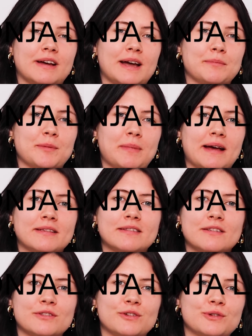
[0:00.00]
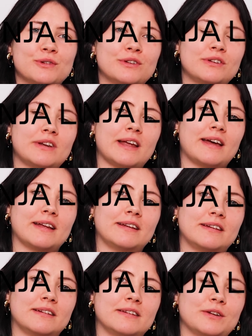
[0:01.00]
I'm a master's student at
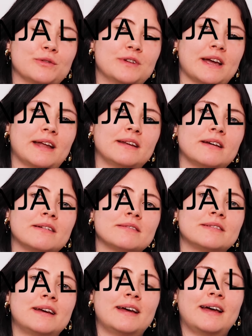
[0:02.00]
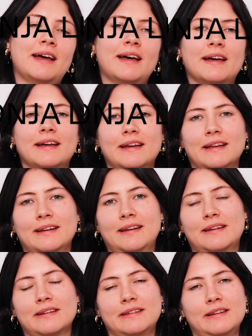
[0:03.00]
TU Vienna,
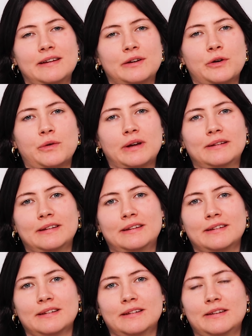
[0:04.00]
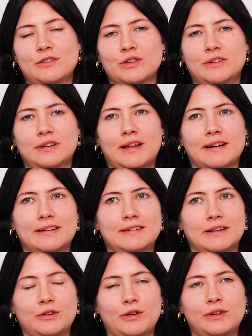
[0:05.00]
and a year ago I did the Digital
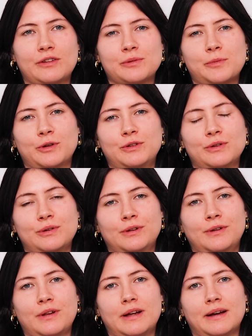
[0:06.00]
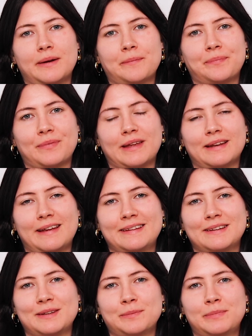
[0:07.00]
Architectonics module at
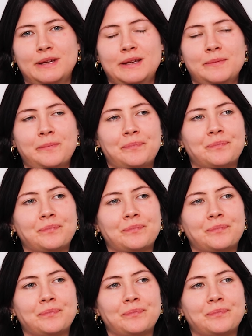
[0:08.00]
ATTP,